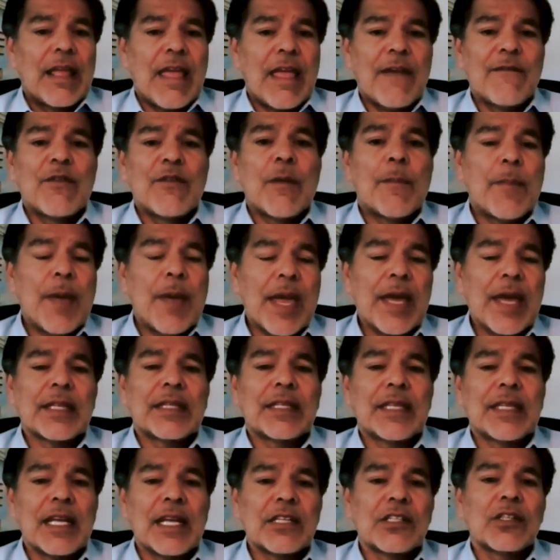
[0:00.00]
If you pay
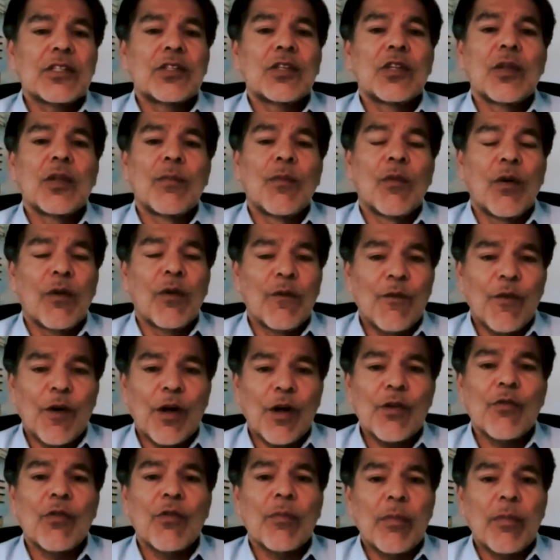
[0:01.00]
attention to the more
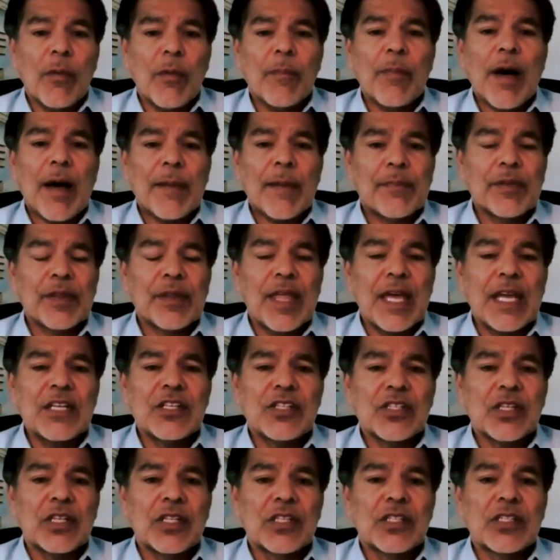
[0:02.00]
vulnerable
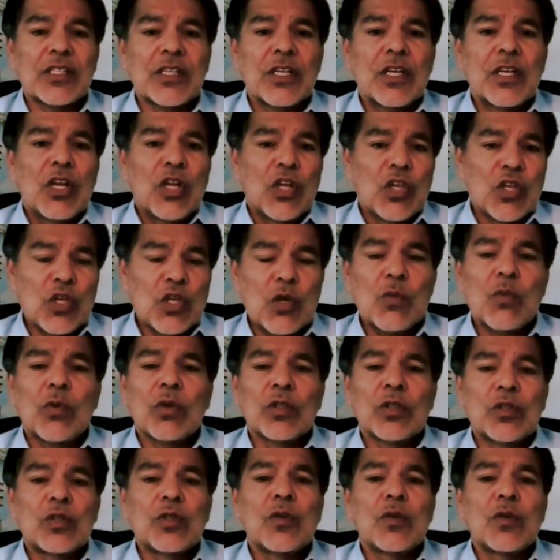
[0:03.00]
populations, you
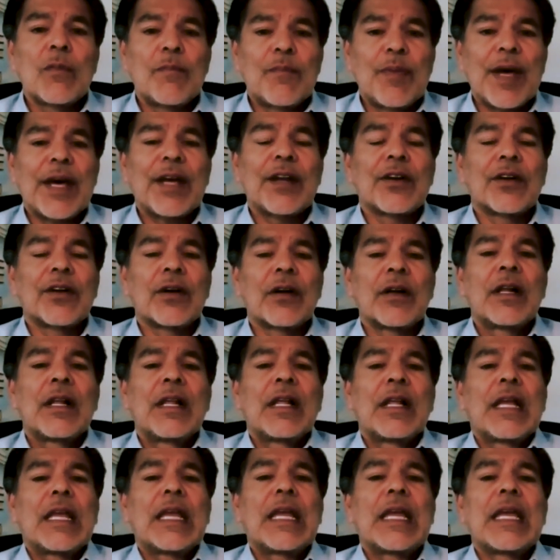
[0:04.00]
will do better
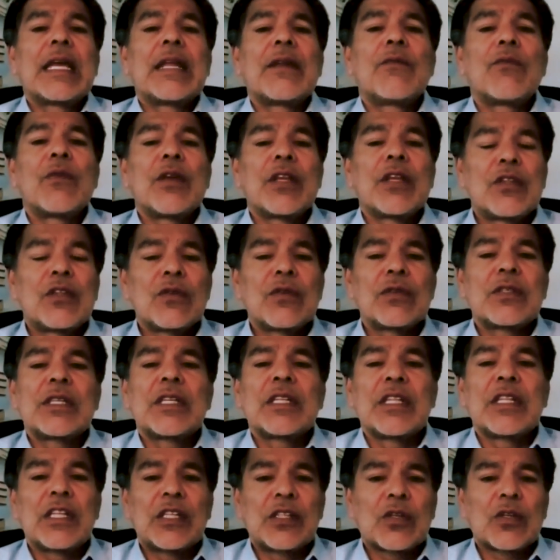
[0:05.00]
in
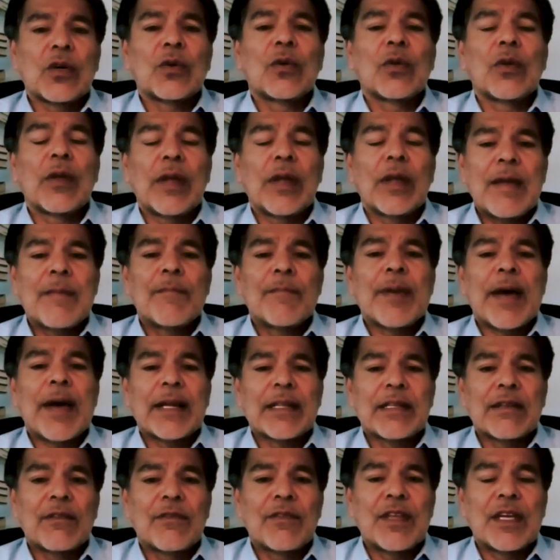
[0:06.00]
reducing the total
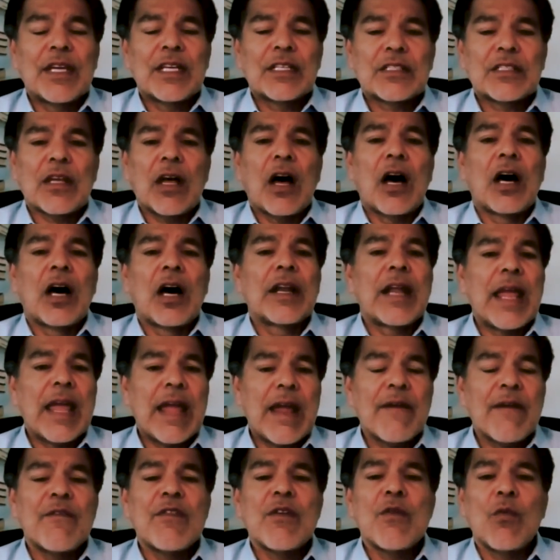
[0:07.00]
impact of this on
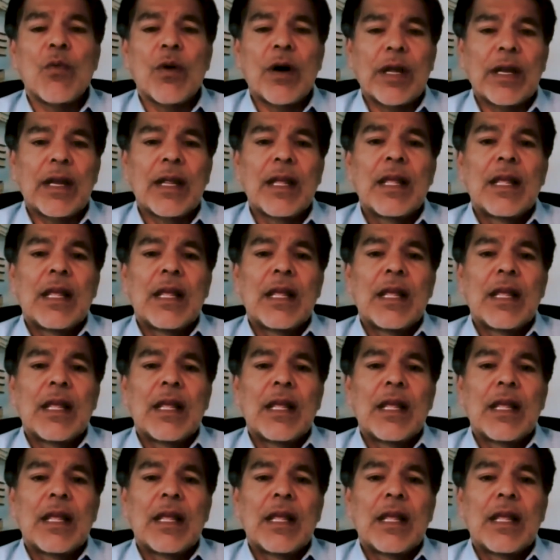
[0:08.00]
everyone.